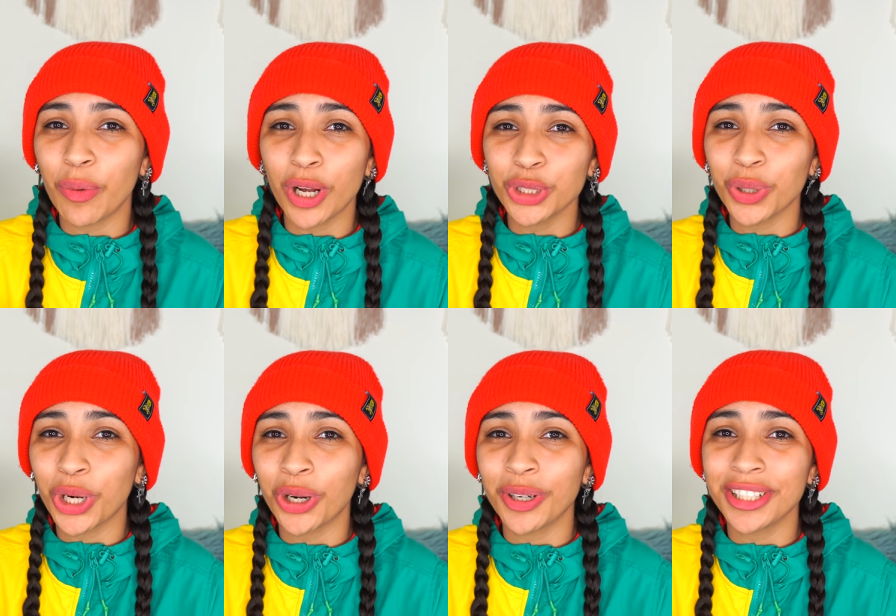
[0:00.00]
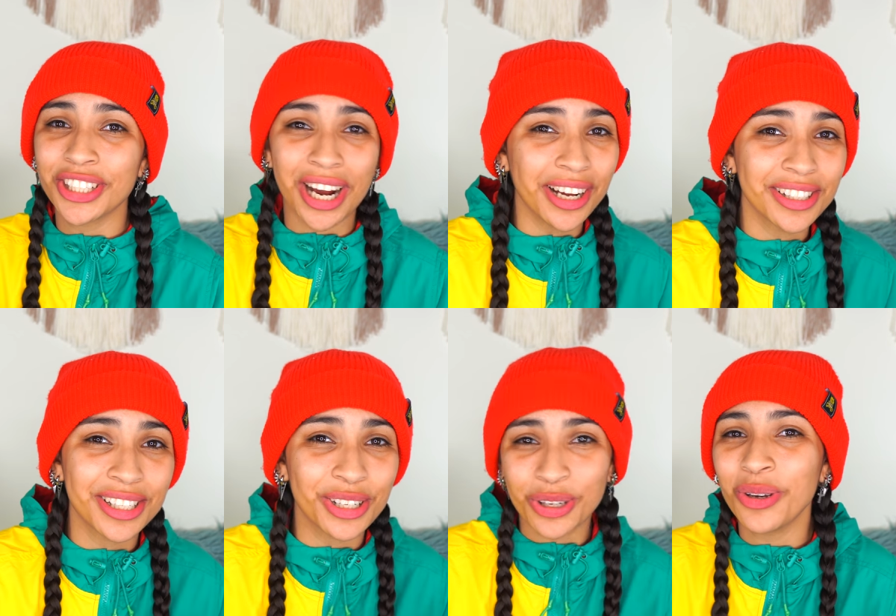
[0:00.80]
They want to encourage
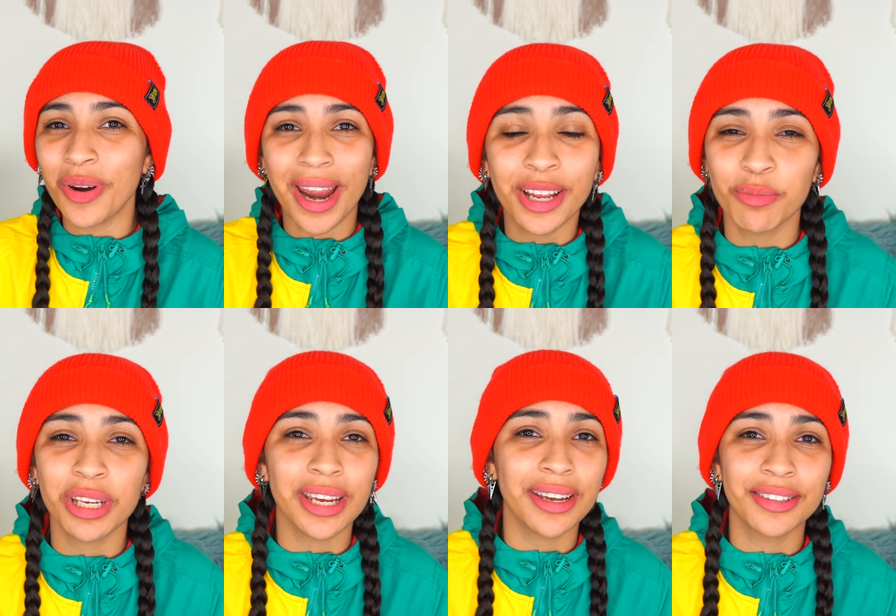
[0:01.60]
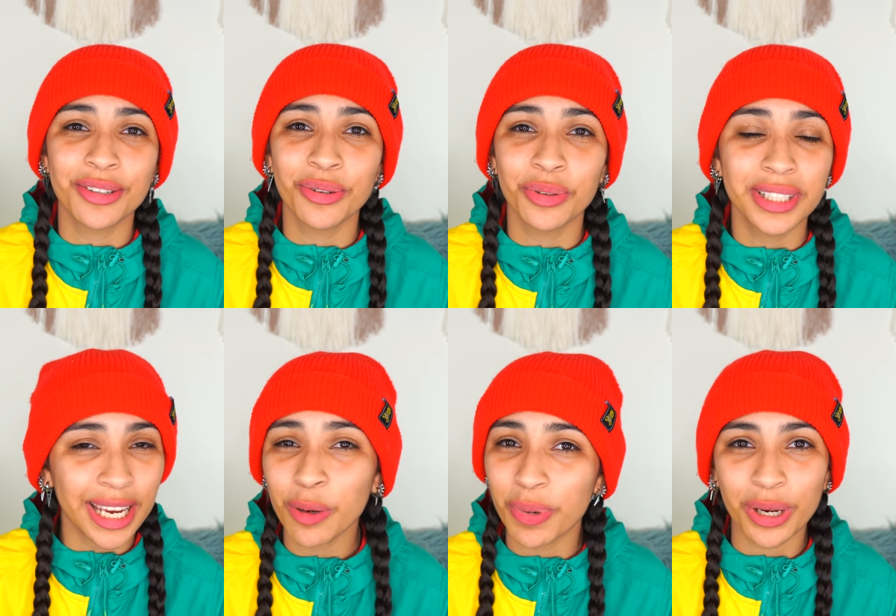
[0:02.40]
us, you and me, to
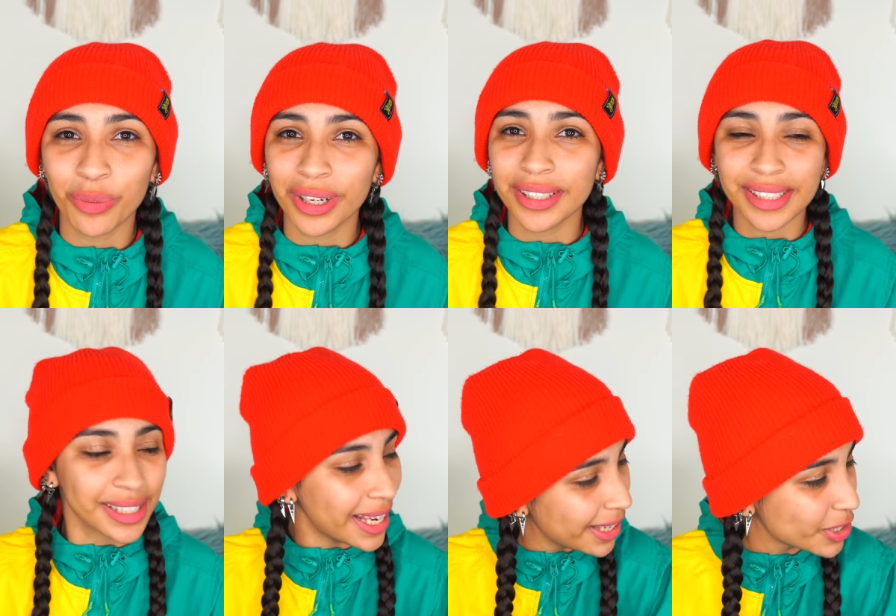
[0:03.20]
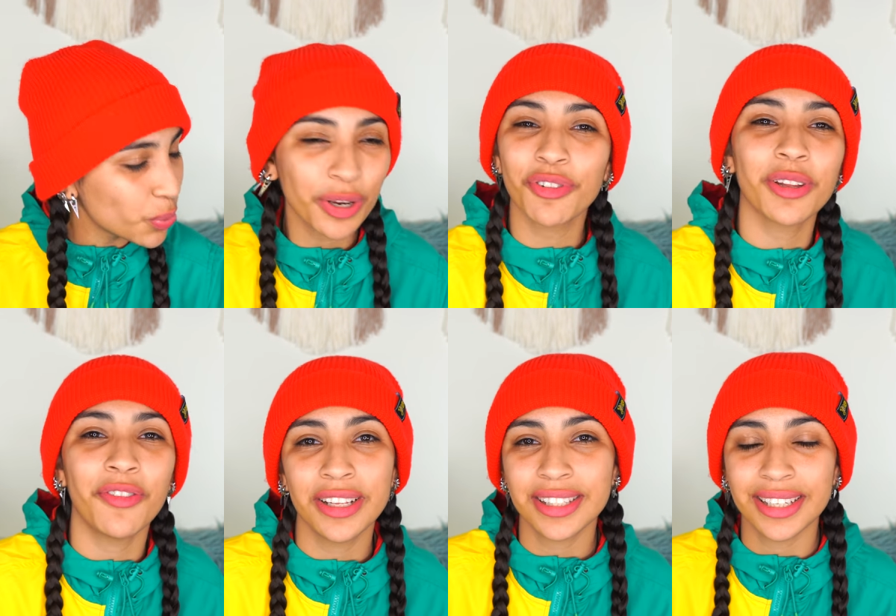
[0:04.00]
take big risks and swing for the
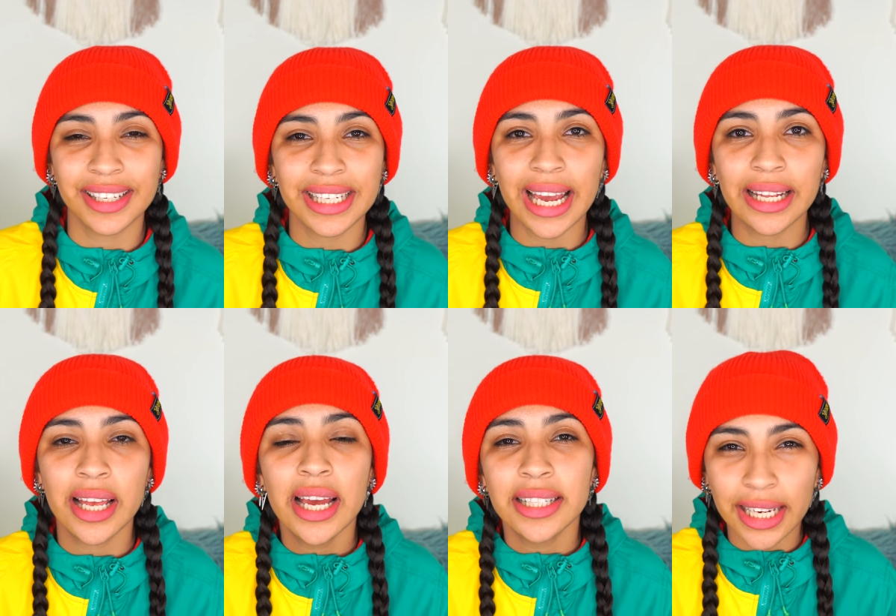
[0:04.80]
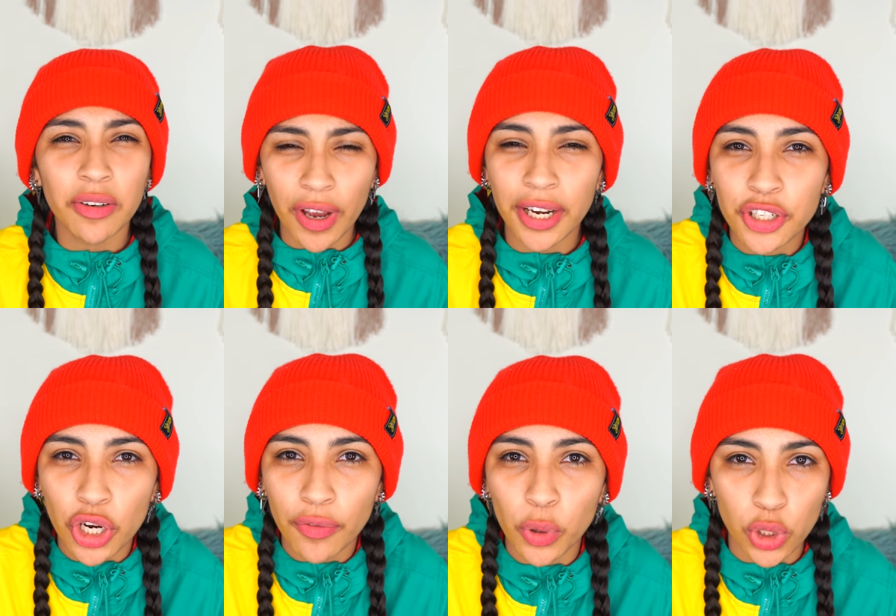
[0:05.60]
fences and take advantage
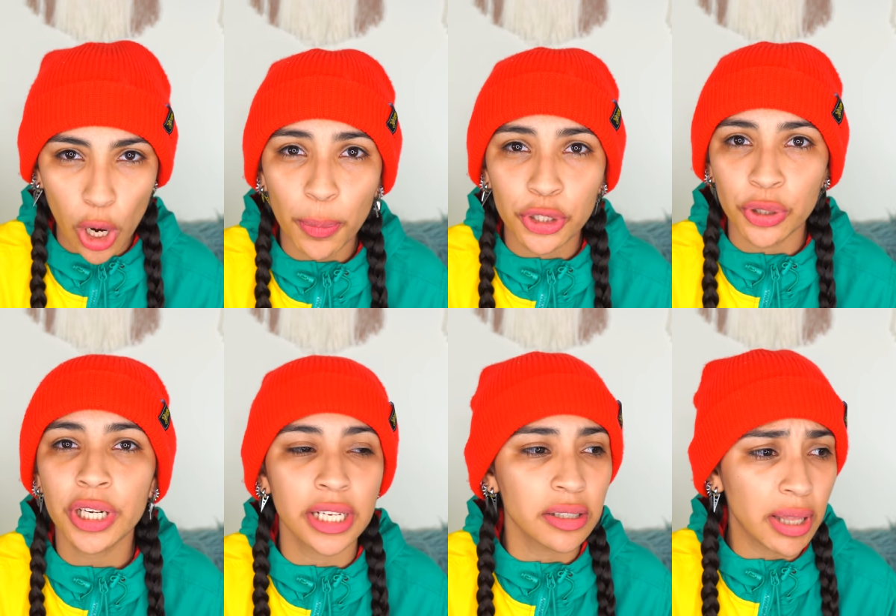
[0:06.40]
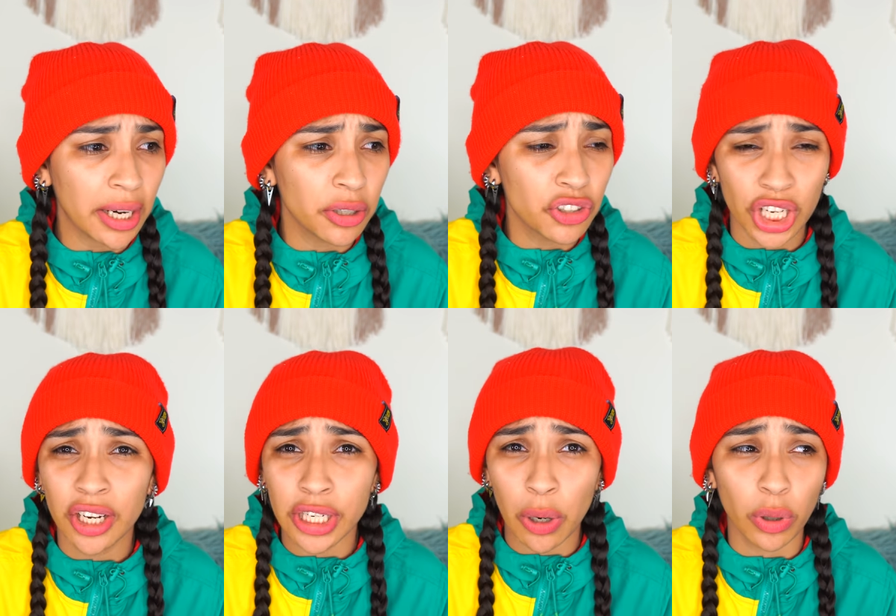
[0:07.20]
of those opportunities that could
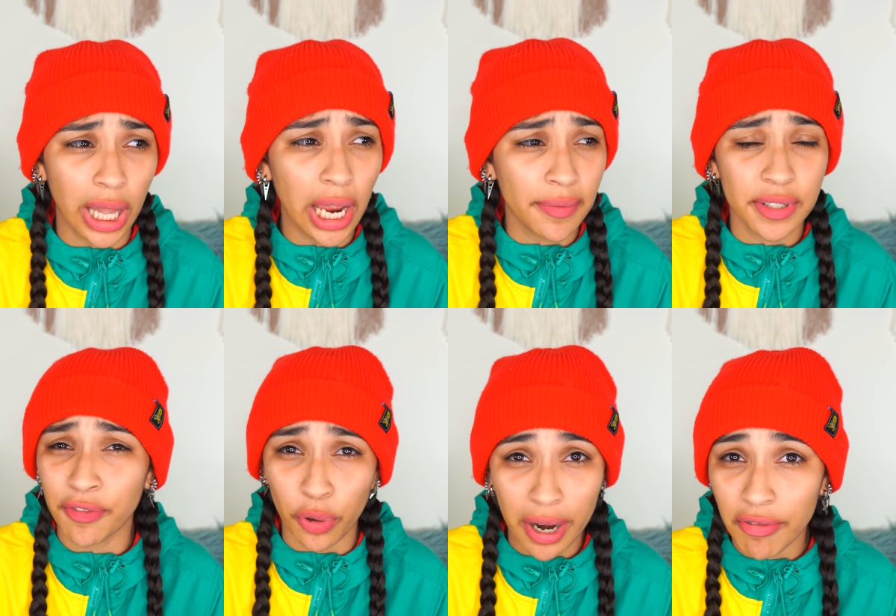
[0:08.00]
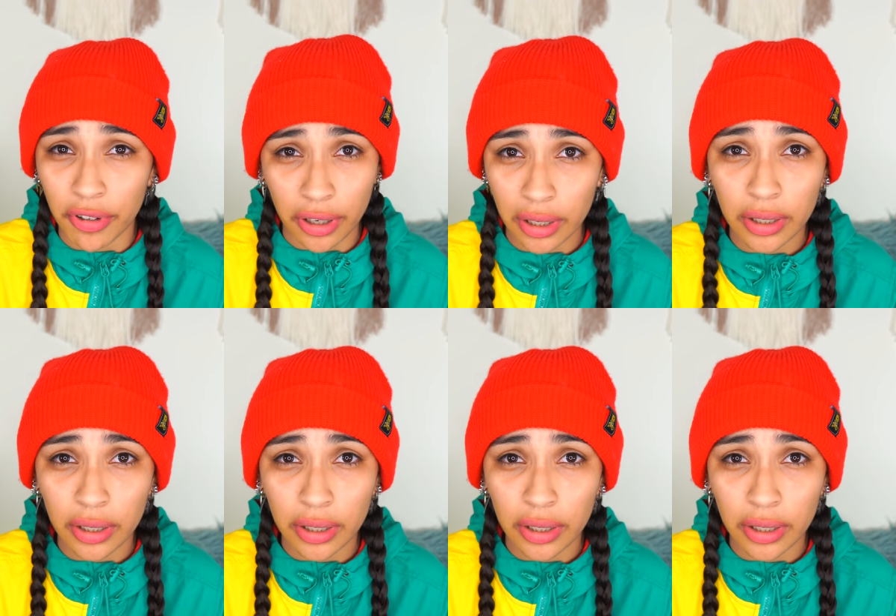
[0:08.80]
change our lives forever.